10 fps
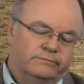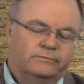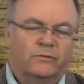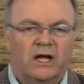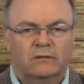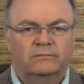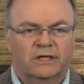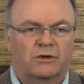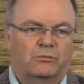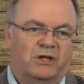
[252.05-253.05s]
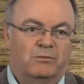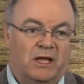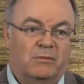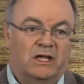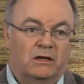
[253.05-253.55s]
well, it could be
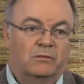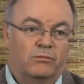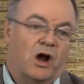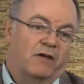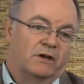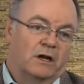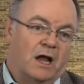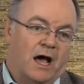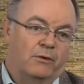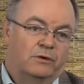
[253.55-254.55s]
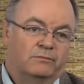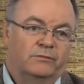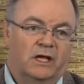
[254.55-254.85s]
maybe in a private cloud,